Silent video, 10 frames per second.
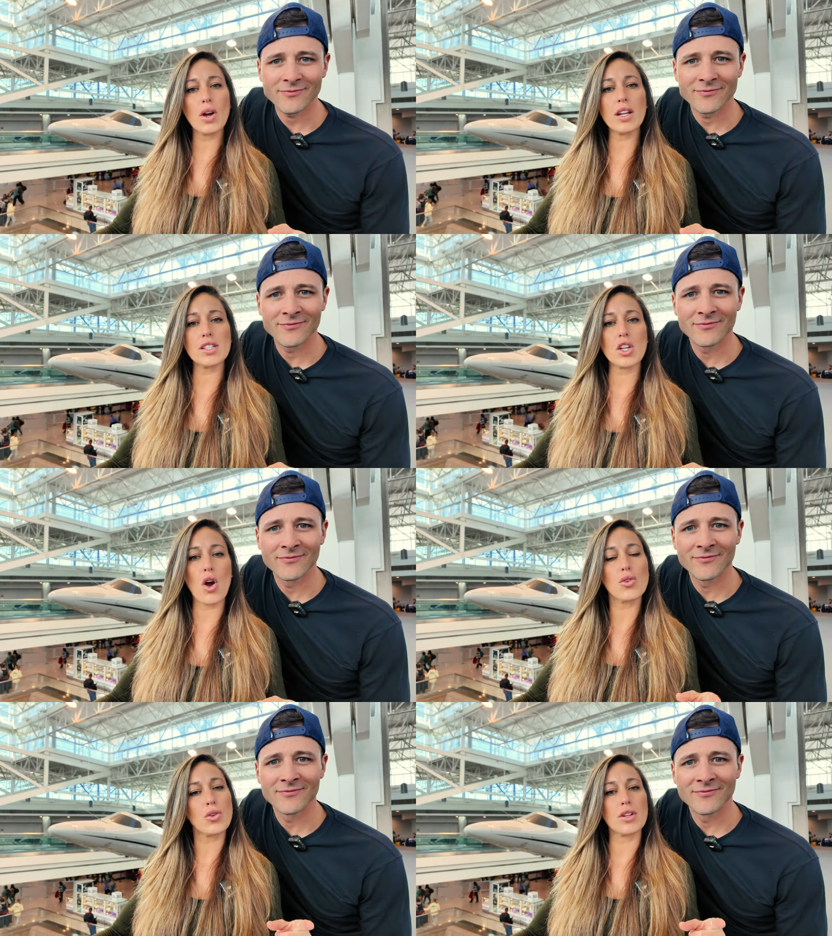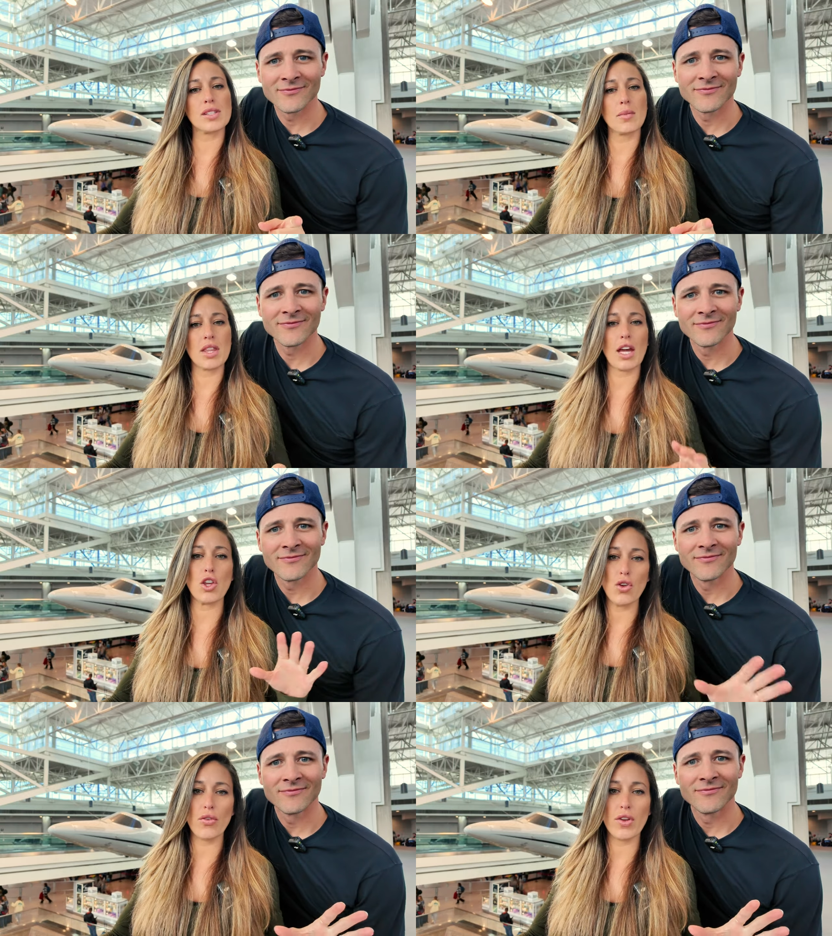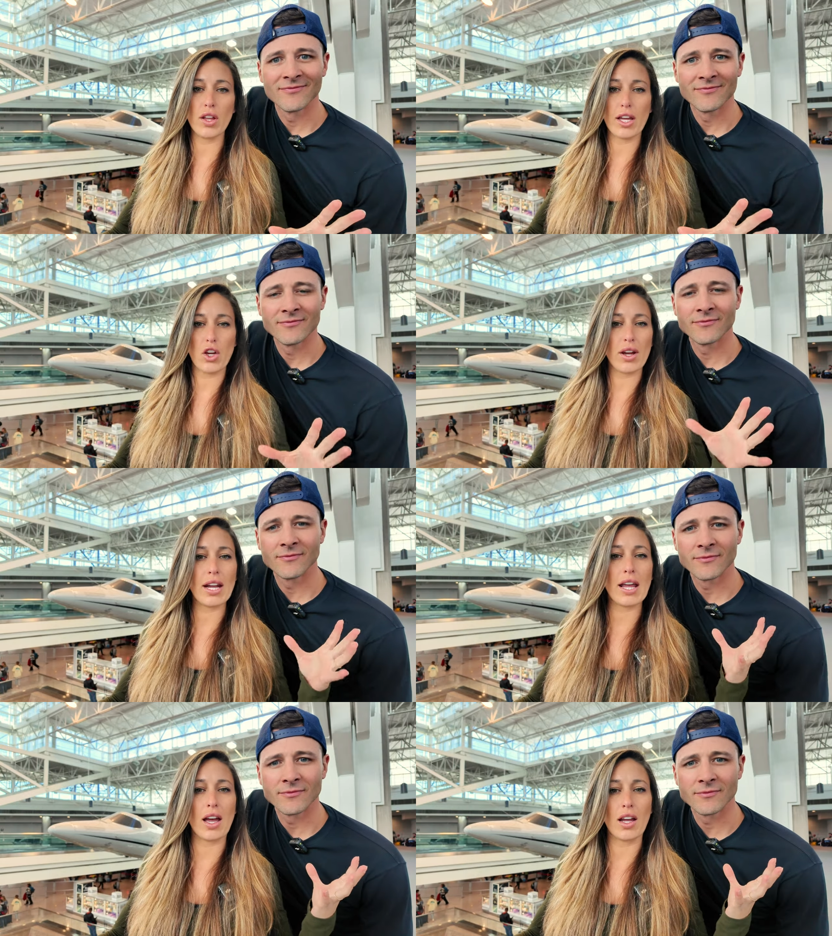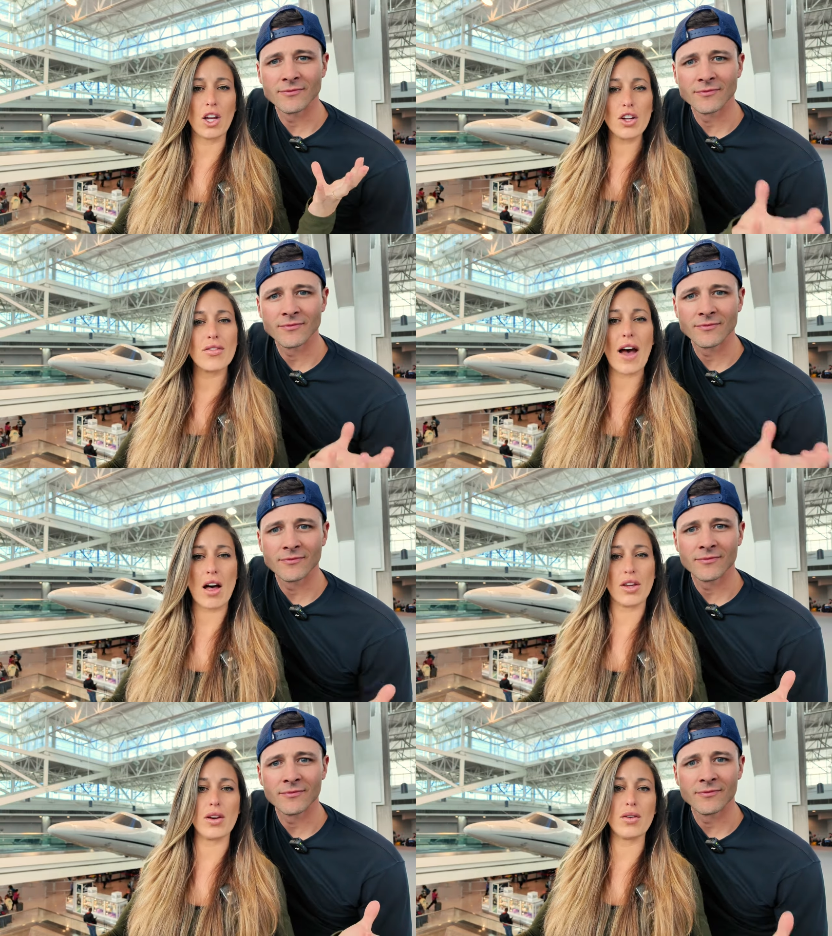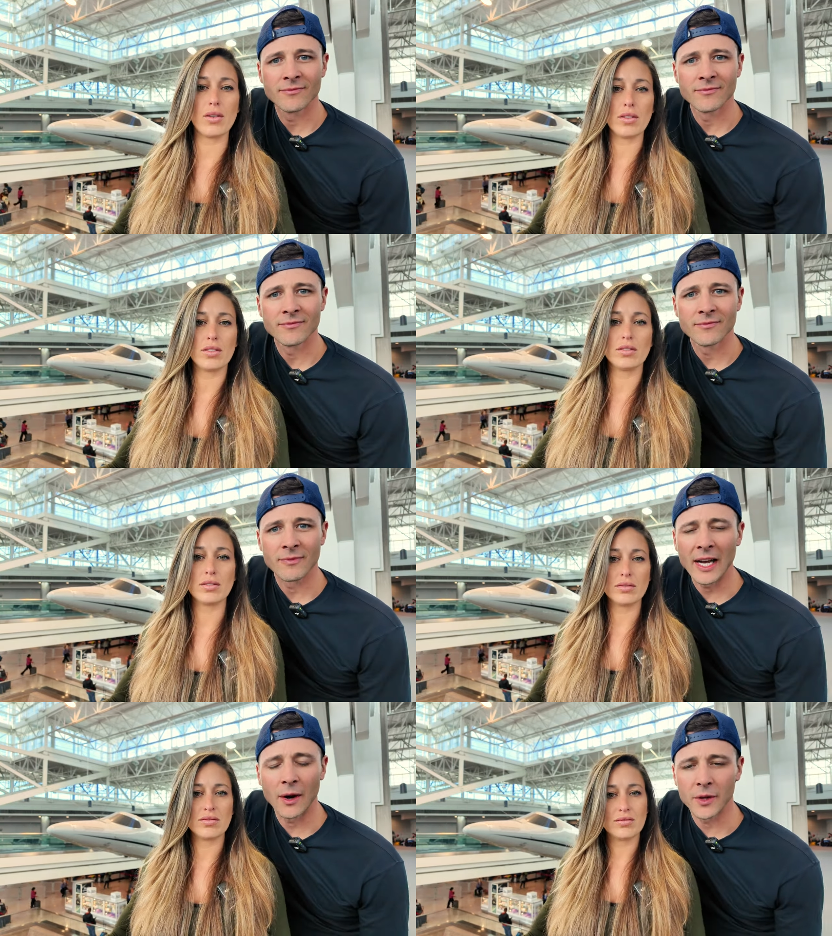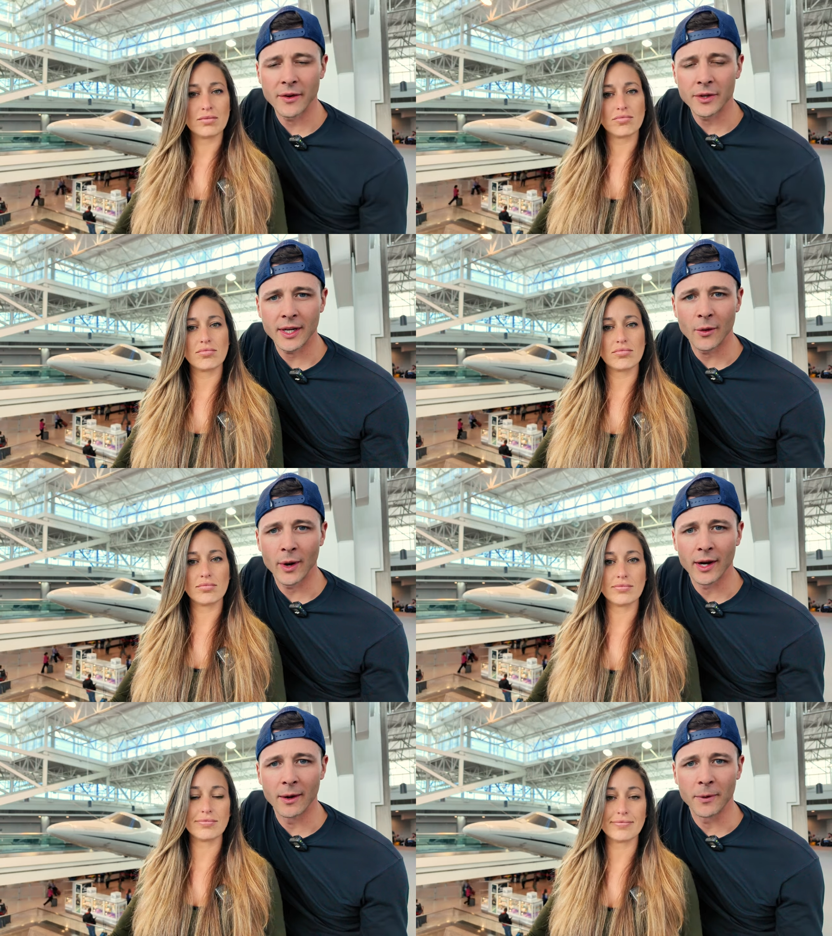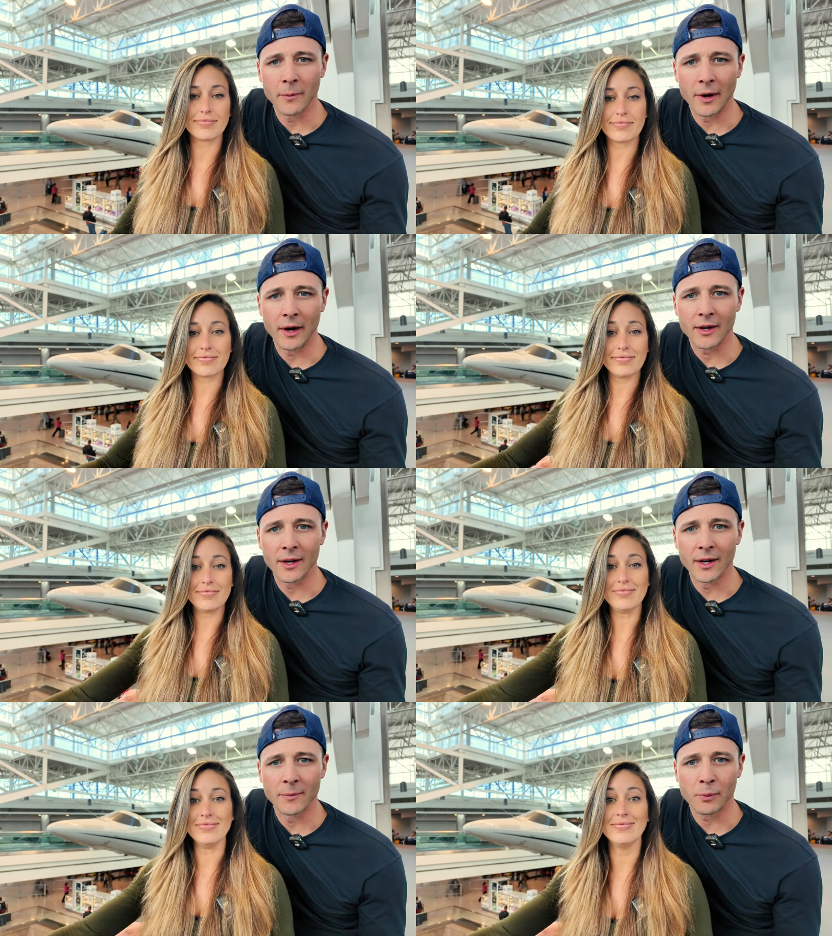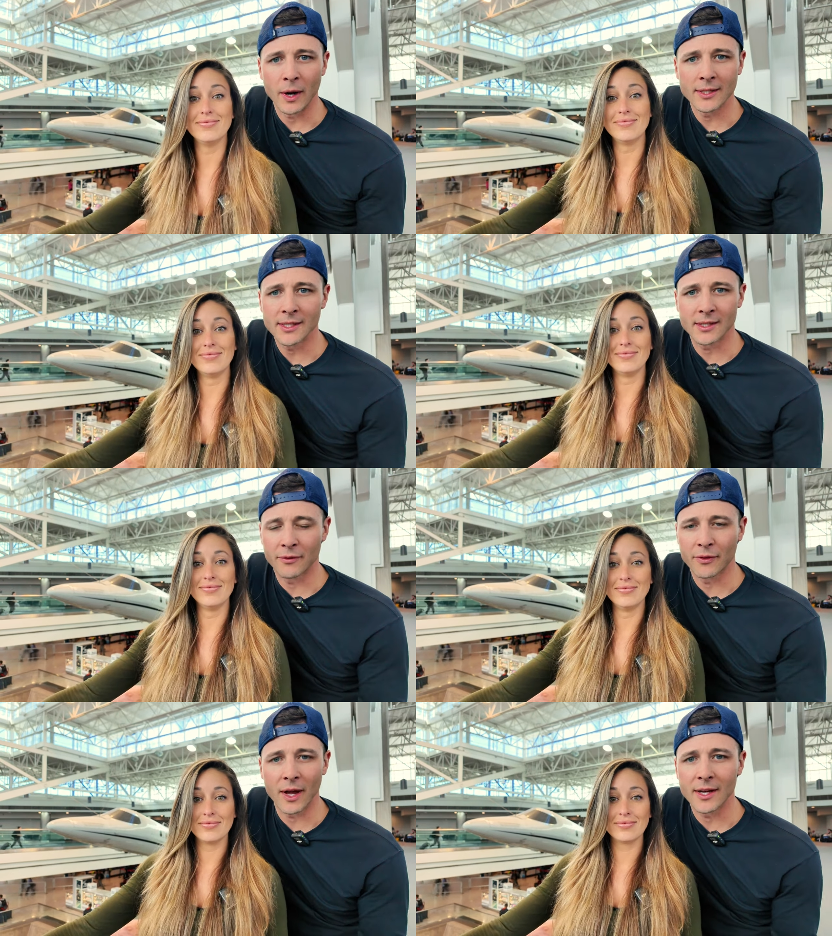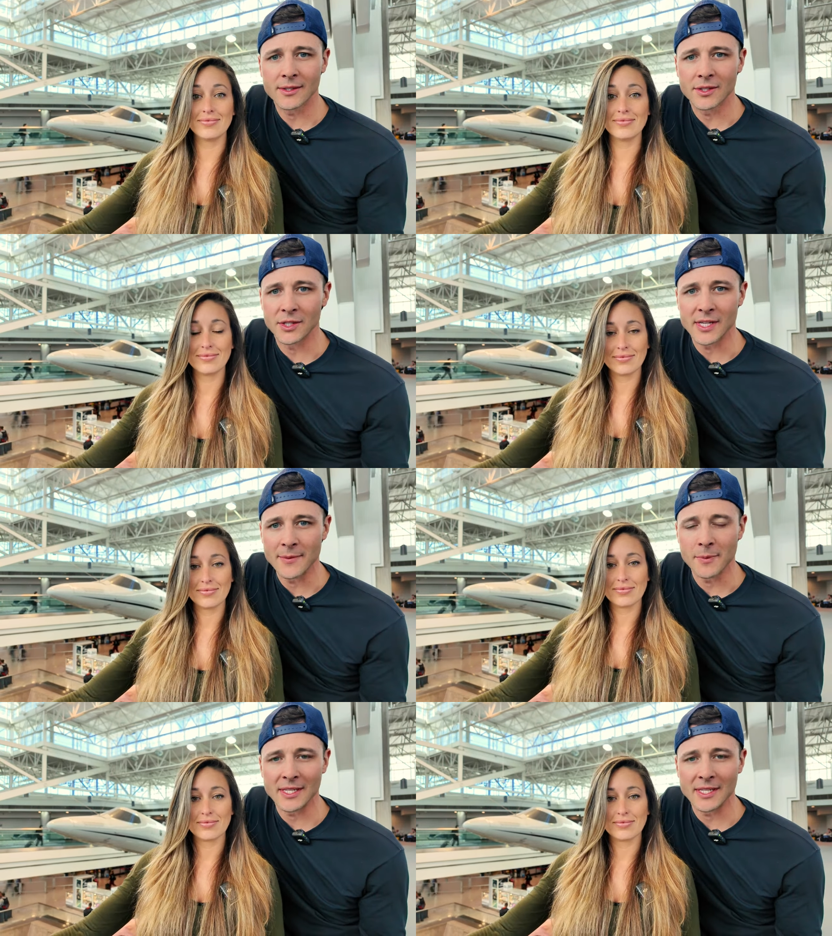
Speaker 1: want it to go towards something that you feel like you're getting a good value.
Speaker 2: Yeah, with everything going up in America, prices of flights just seem to be